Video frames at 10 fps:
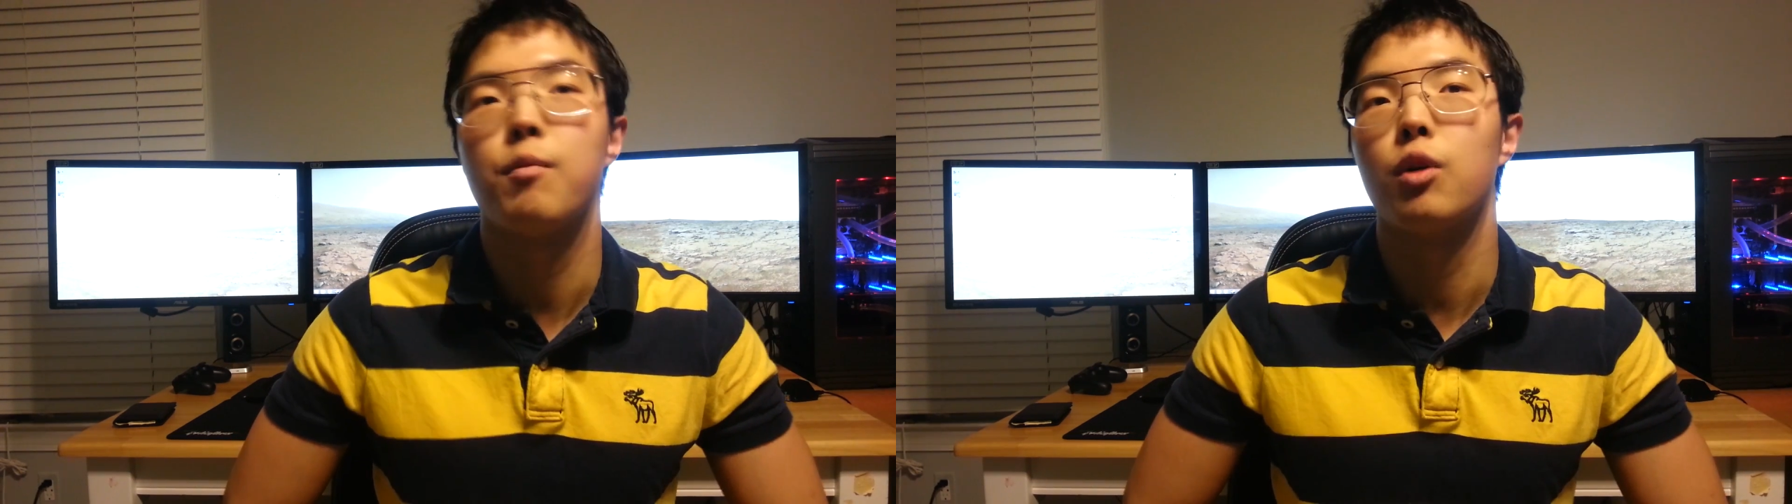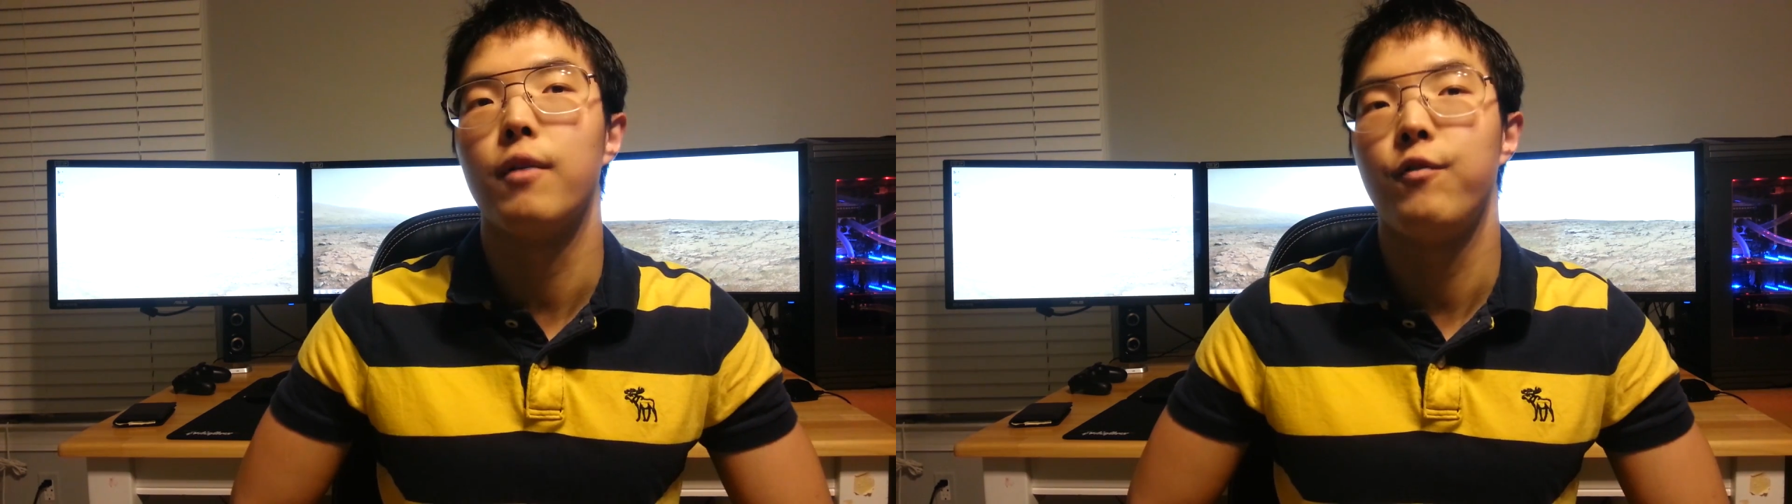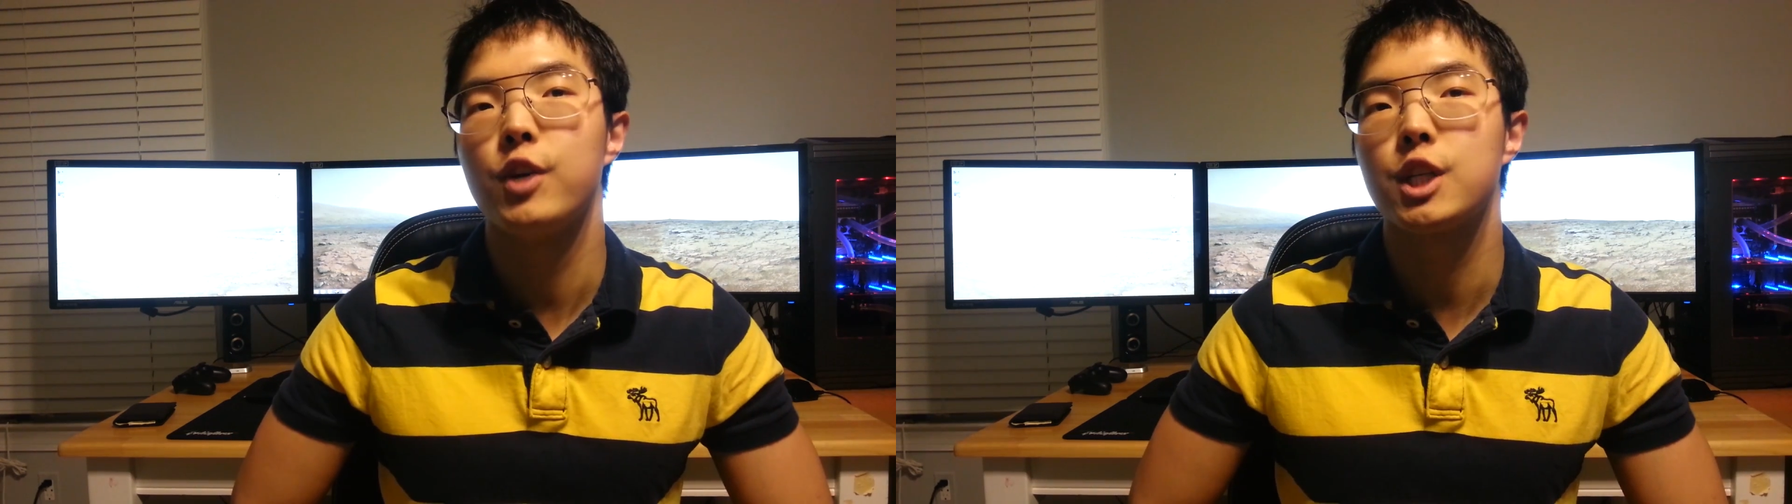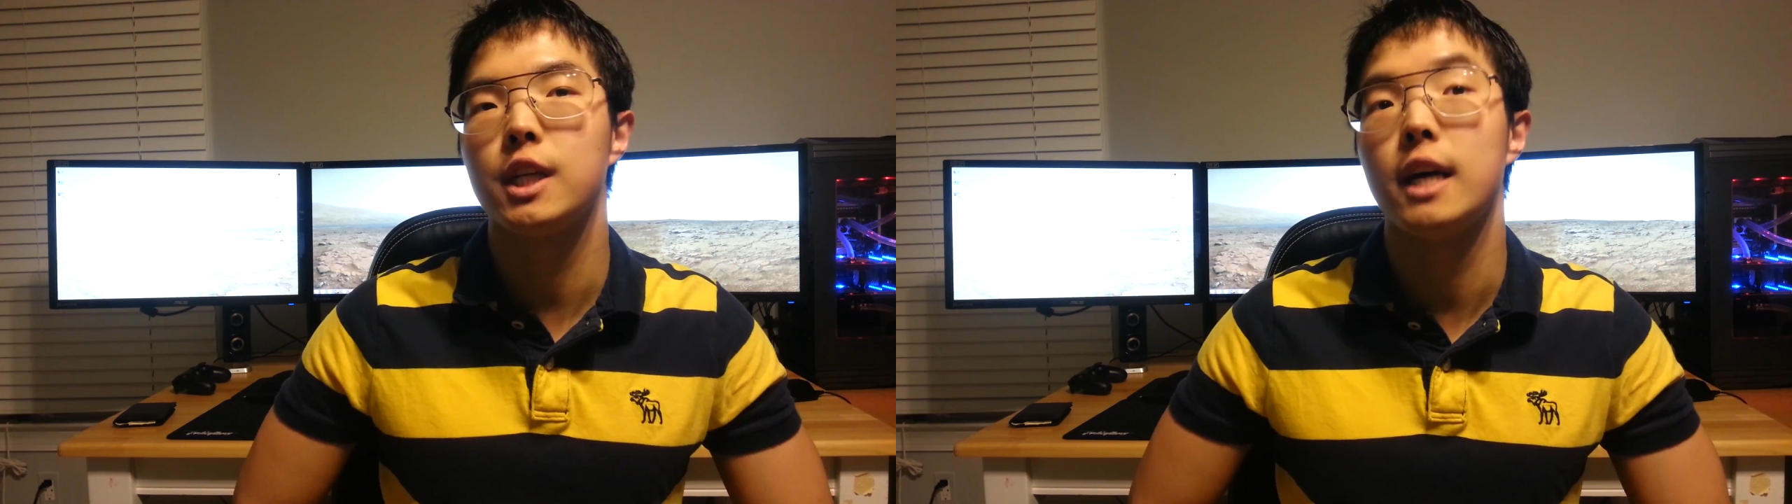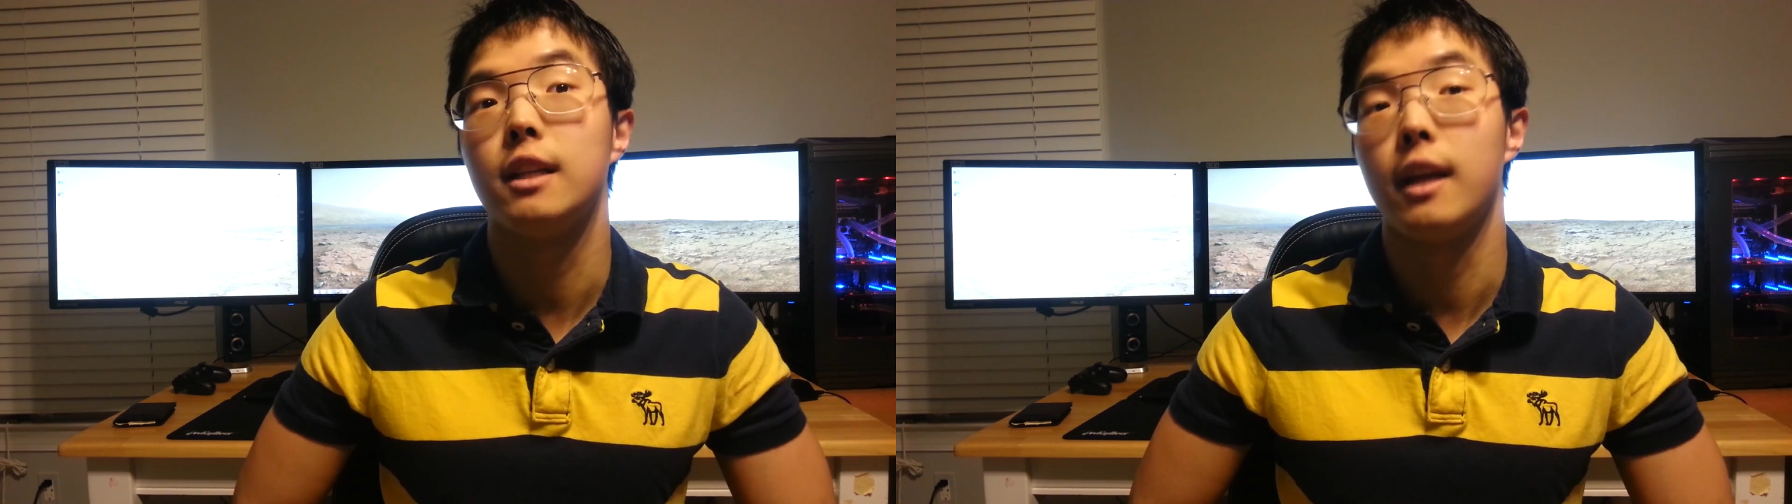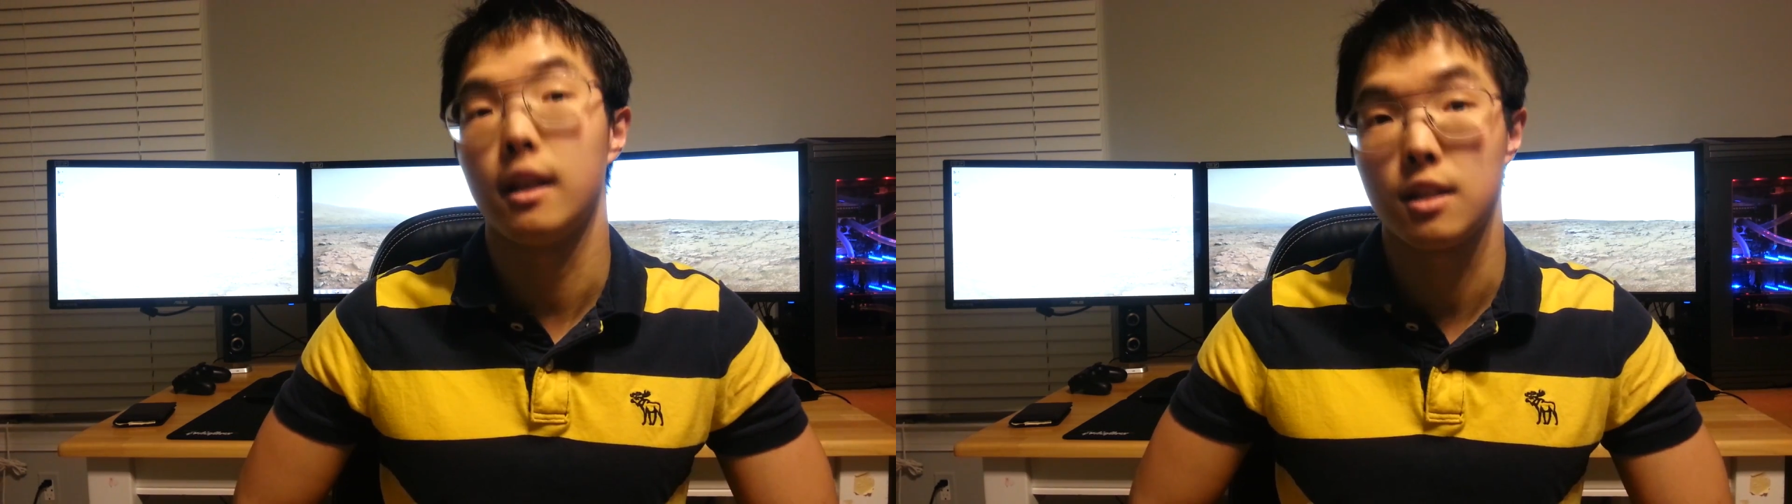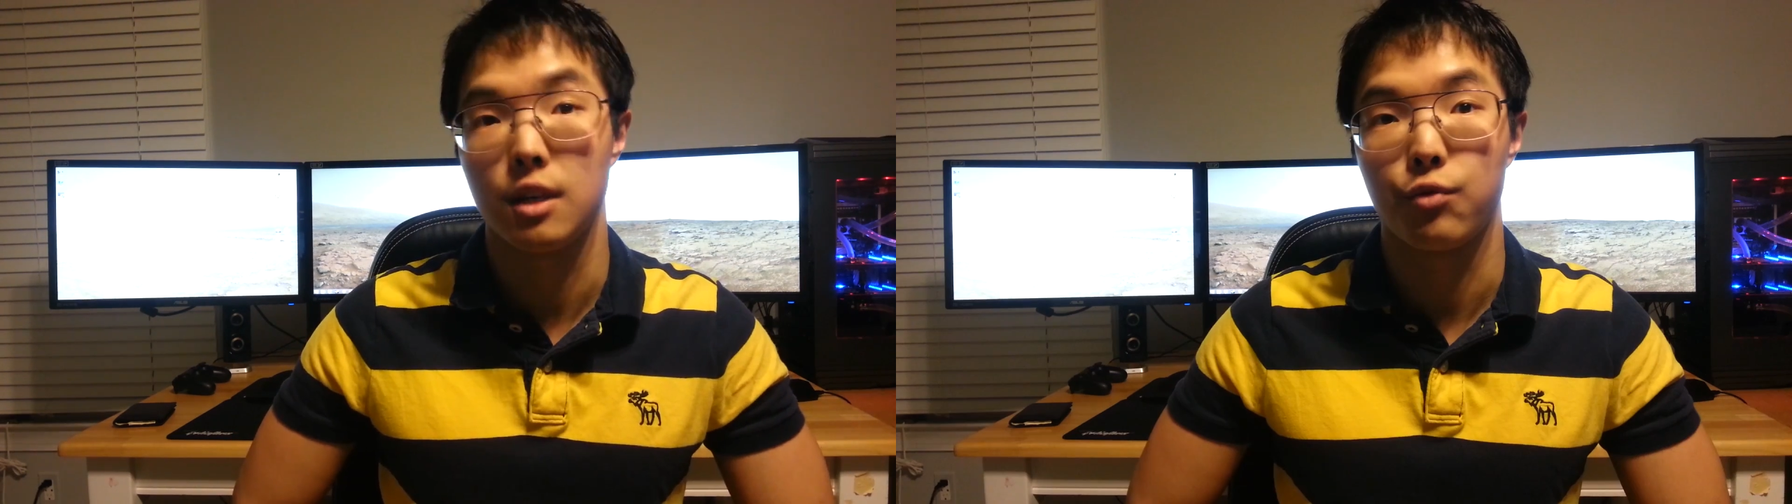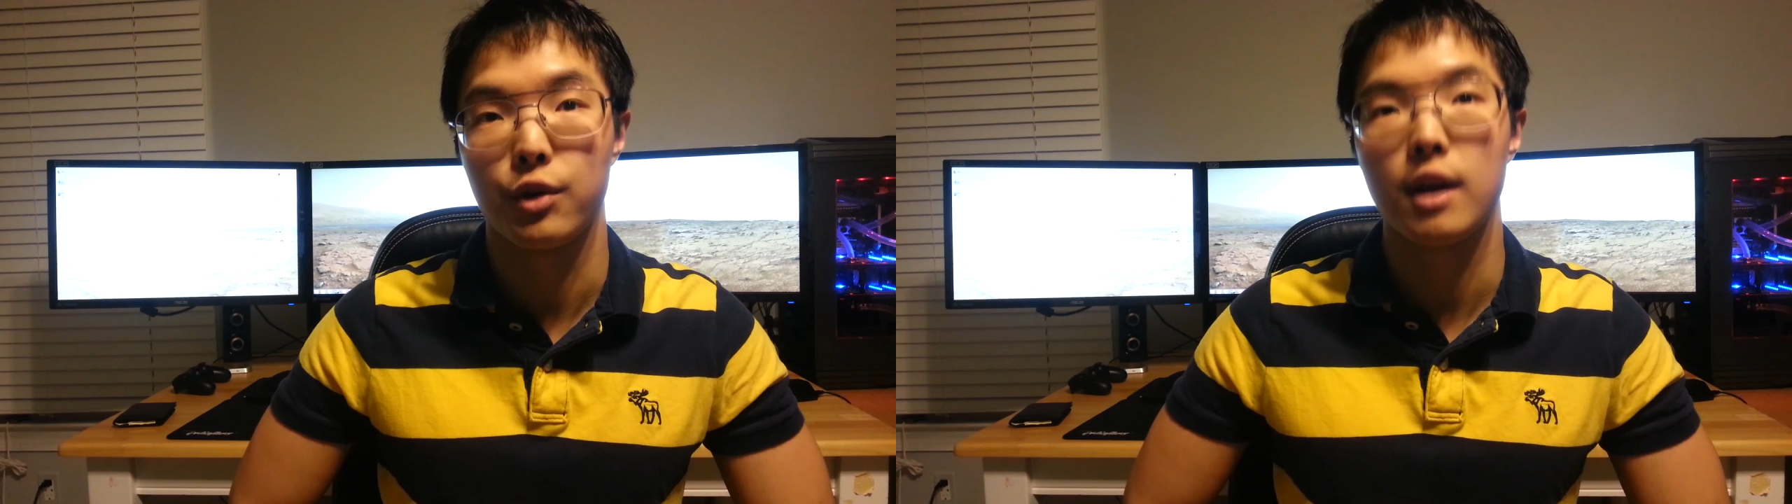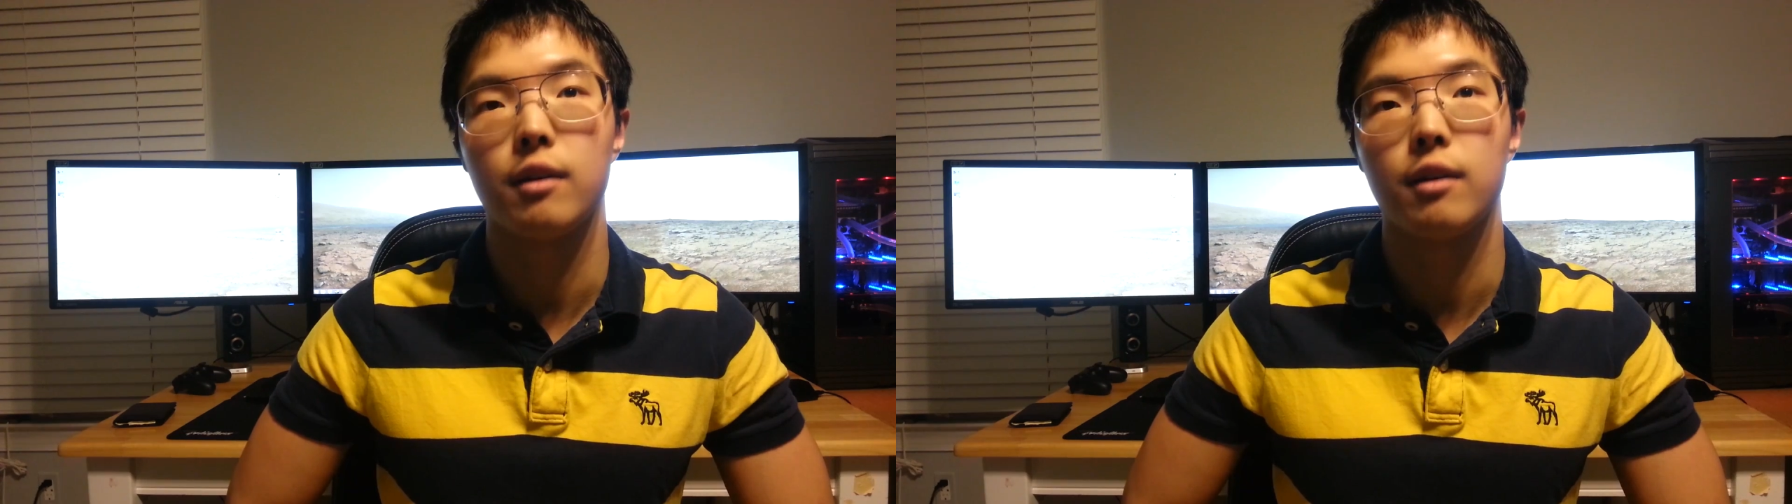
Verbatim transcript: more efficient and latency-free